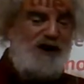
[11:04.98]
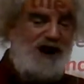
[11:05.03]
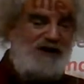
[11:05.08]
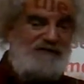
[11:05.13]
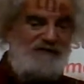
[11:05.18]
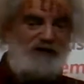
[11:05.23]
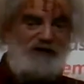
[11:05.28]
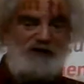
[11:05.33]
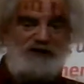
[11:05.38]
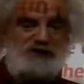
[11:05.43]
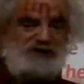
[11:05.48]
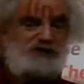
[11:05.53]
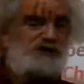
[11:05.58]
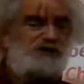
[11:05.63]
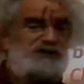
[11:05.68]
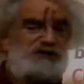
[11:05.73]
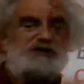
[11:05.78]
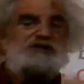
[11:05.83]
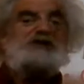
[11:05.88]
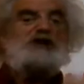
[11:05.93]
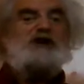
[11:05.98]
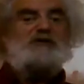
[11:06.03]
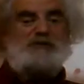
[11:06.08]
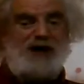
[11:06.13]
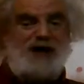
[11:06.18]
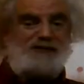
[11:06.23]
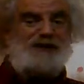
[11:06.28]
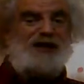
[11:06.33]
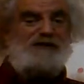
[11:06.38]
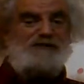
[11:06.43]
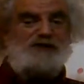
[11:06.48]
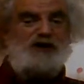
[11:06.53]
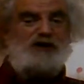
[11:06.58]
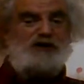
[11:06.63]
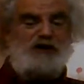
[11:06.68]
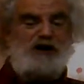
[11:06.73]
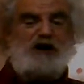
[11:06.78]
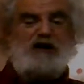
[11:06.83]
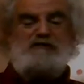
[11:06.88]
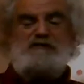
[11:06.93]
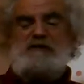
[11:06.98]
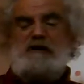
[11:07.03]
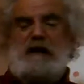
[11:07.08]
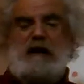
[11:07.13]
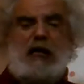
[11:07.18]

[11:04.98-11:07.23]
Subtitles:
it first, because it's going to probably have gone off